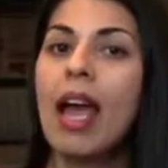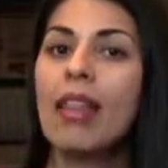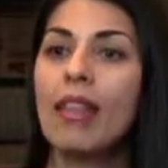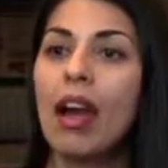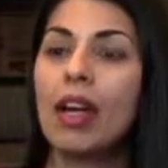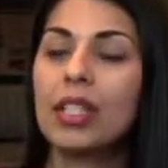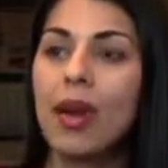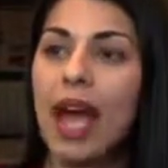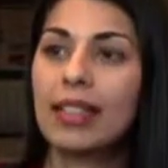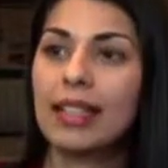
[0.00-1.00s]
and then they
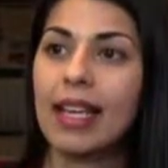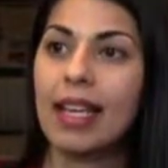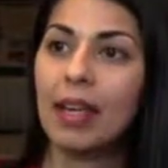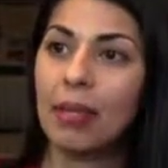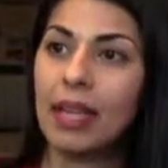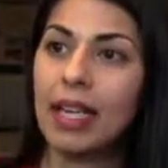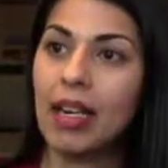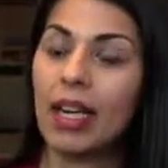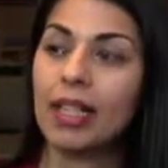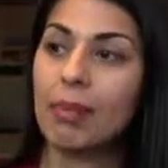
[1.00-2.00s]
also act as that
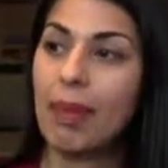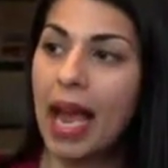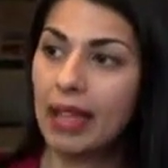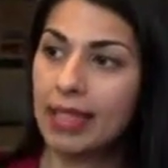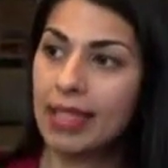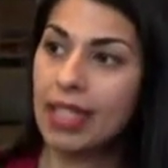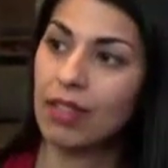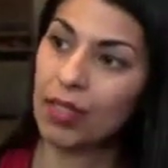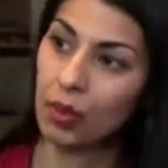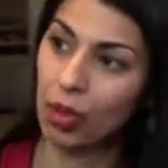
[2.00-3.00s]
intermediary to balance
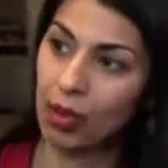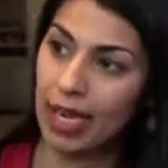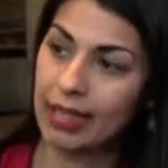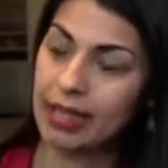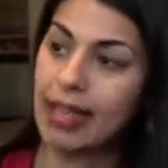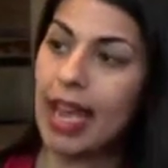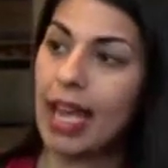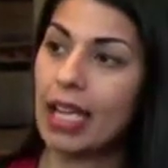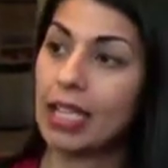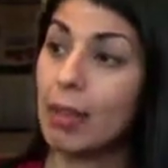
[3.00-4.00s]
individual rights
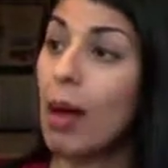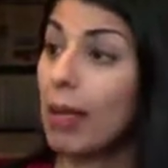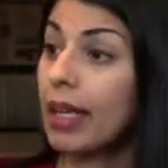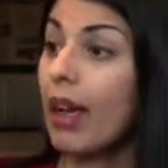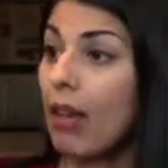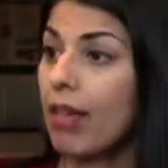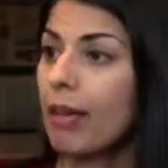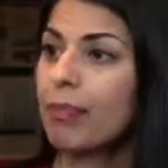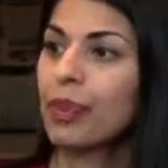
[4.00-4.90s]
and the public health.